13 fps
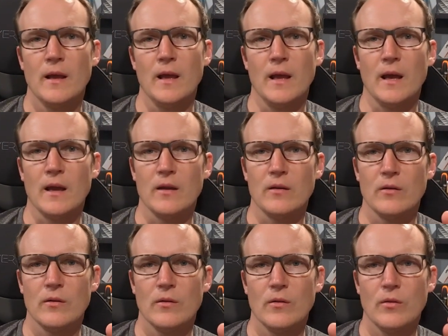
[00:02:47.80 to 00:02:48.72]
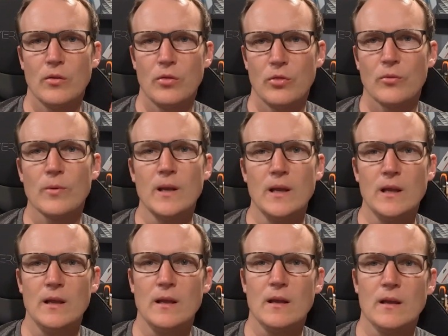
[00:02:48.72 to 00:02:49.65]
And
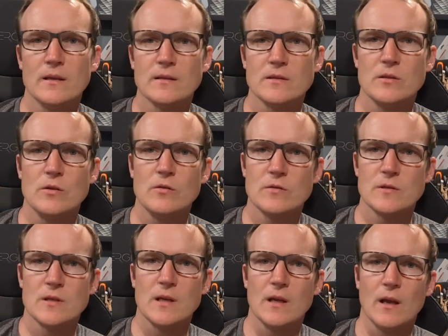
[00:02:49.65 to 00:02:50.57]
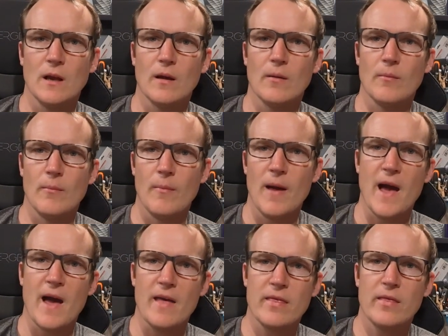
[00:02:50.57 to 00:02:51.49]
three is using
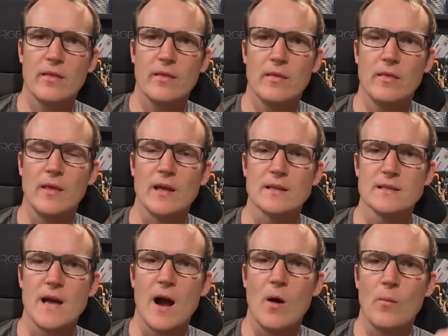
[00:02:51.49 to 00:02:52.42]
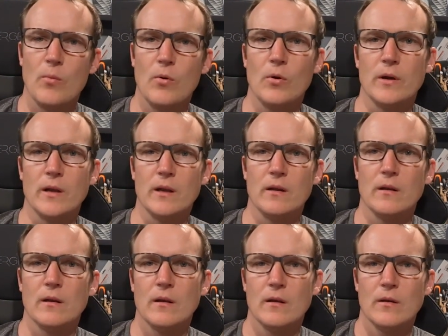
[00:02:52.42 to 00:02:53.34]
math that's outputted
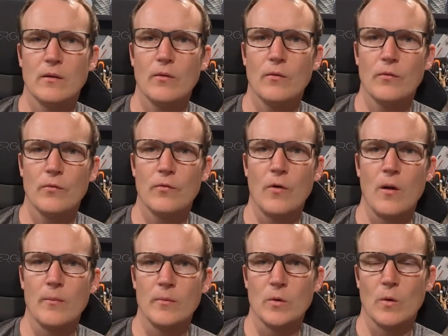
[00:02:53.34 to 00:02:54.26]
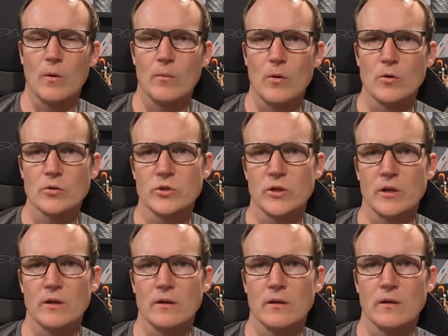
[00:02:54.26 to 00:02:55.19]
from your
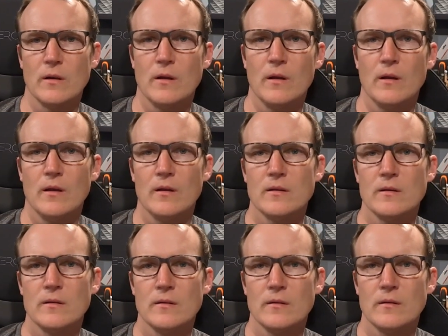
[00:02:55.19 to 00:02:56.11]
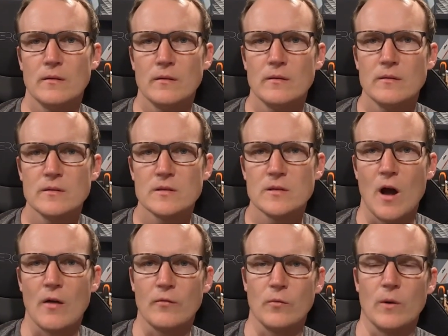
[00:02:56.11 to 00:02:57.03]
motion
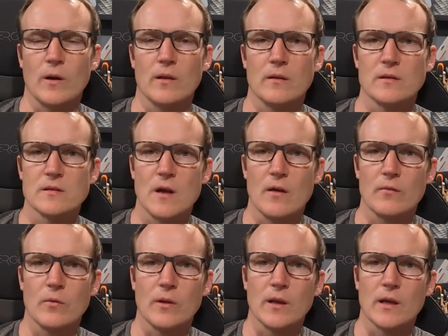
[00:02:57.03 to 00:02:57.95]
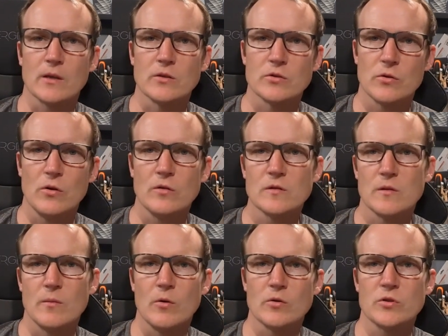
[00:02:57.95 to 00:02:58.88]
software. The software that controls
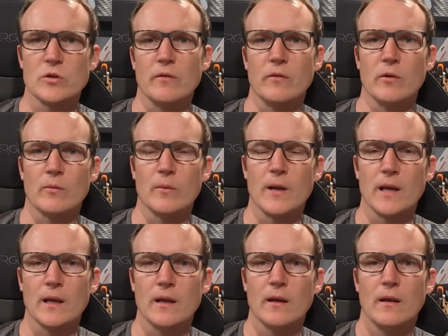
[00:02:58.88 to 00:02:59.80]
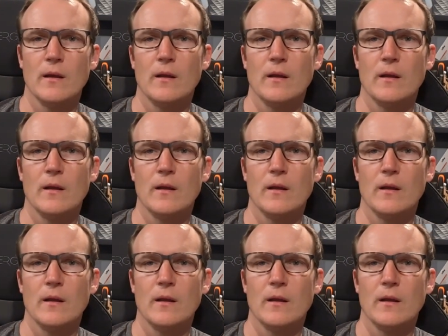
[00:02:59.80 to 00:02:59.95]
the motion of your rig